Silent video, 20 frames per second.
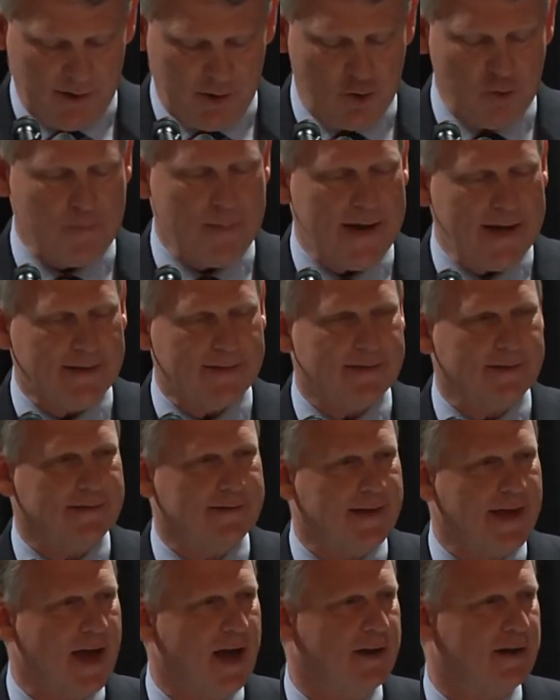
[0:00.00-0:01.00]
who make
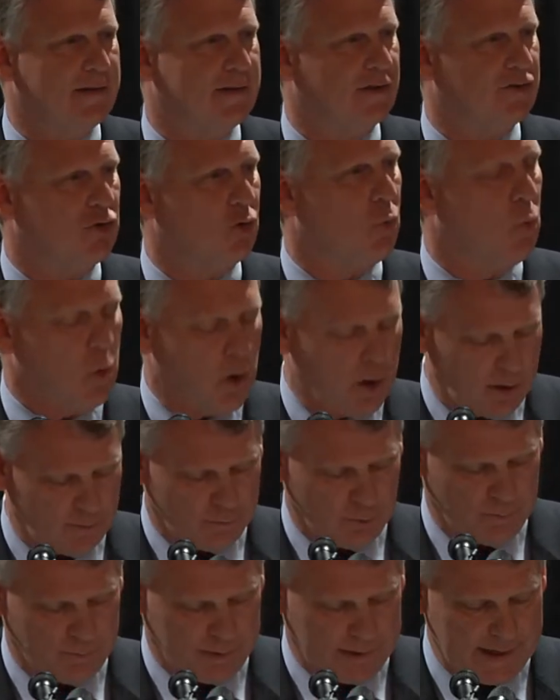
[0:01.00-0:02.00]
this county such a
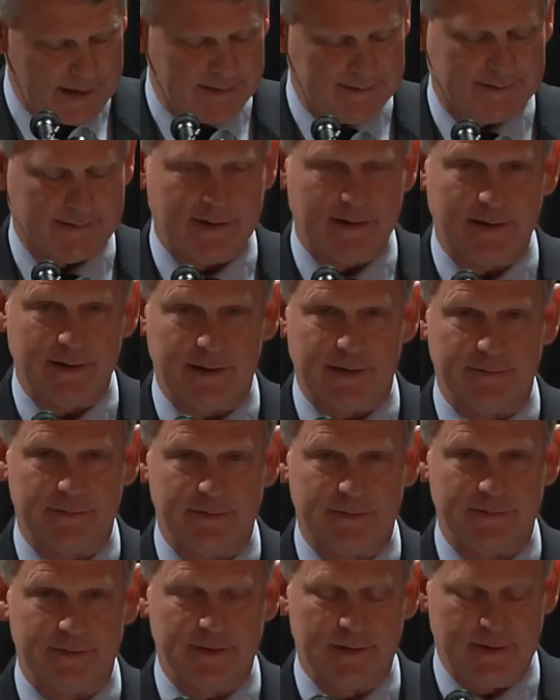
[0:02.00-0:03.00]
wonderful place to live.